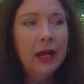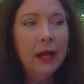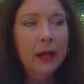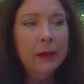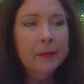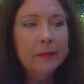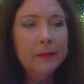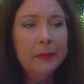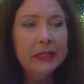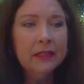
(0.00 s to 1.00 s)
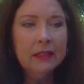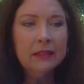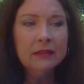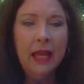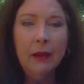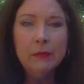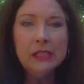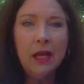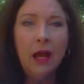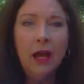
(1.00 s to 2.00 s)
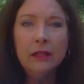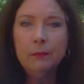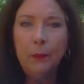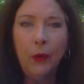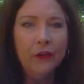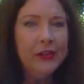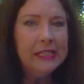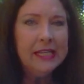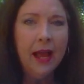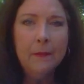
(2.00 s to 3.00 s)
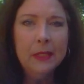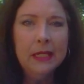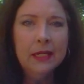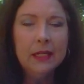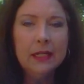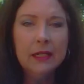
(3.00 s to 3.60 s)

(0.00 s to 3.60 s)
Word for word: Um, but that was God's perfect timing